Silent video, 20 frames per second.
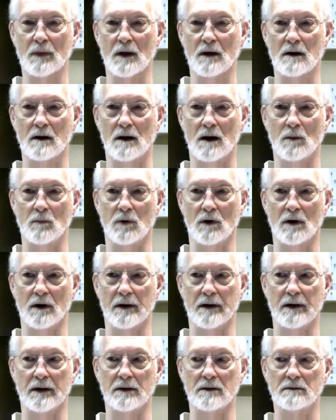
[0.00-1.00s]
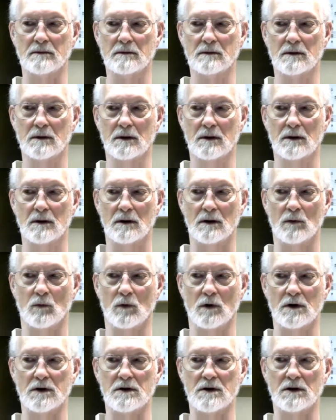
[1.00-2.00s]
I bought a
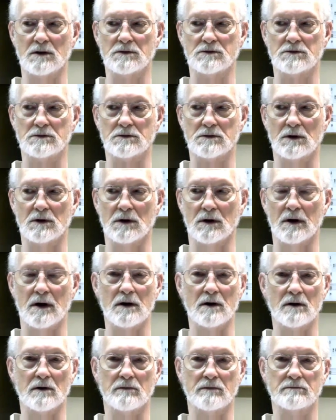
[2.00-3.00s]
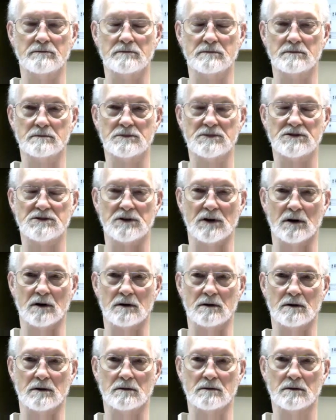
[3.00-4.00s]
1-inch air
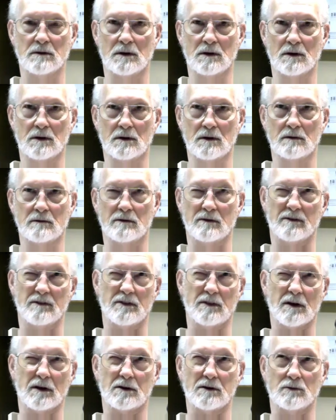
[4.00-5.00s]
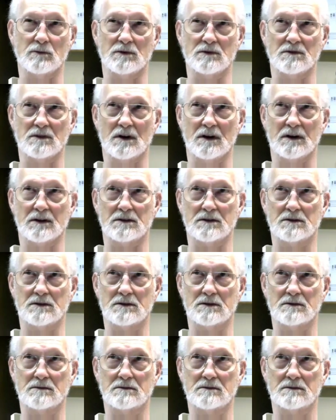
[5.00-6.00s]
cylinder. I think it was like
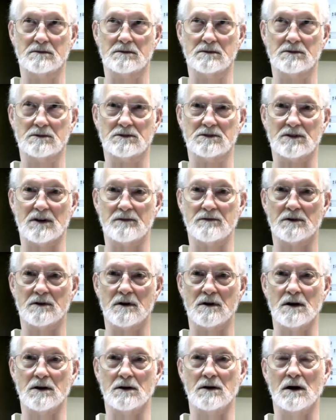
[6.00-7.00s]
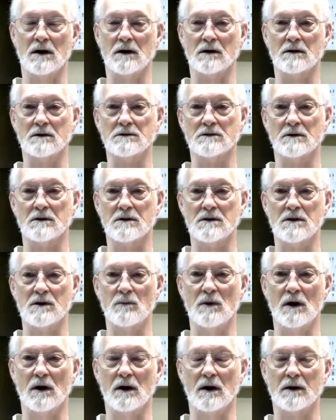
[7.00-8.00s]
$7 or $8 on
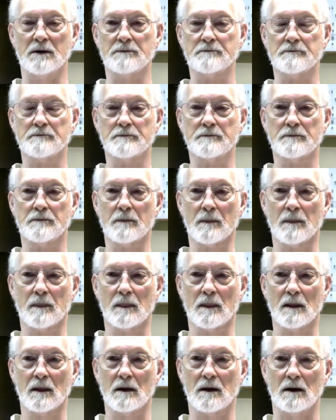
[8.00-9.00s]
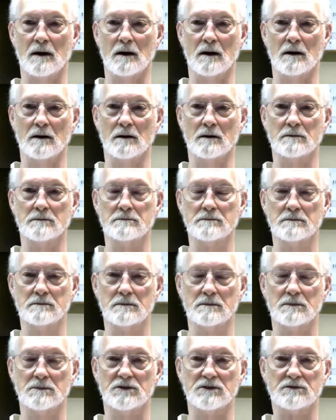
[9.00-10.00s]
eBay, and
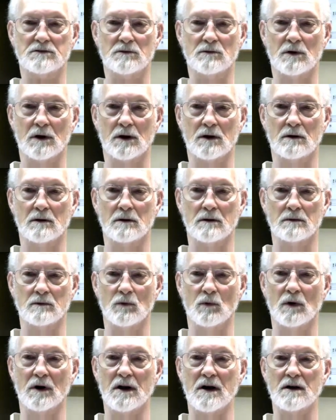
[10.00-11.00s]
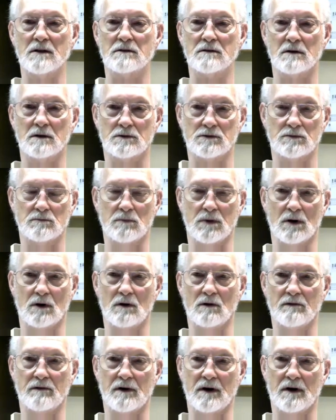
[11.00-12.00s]
just a regular 1/8 inch ball
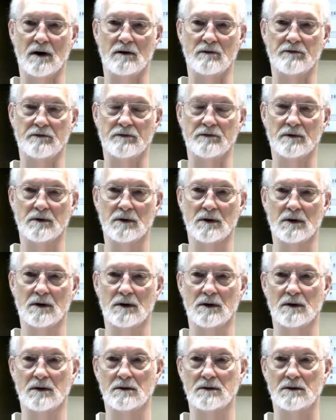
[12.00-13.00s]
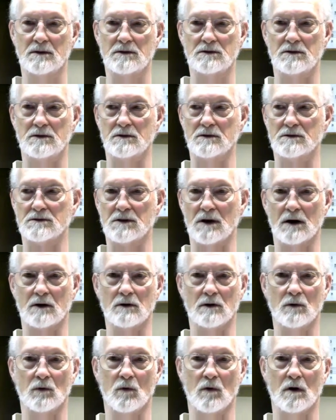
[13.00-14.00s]
valve that you use like on a
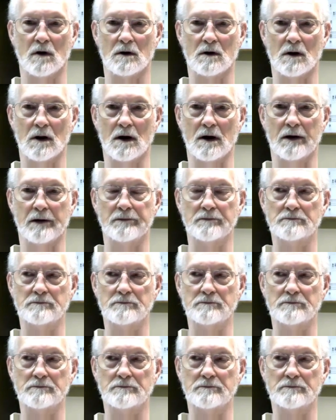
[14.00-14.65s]
water line.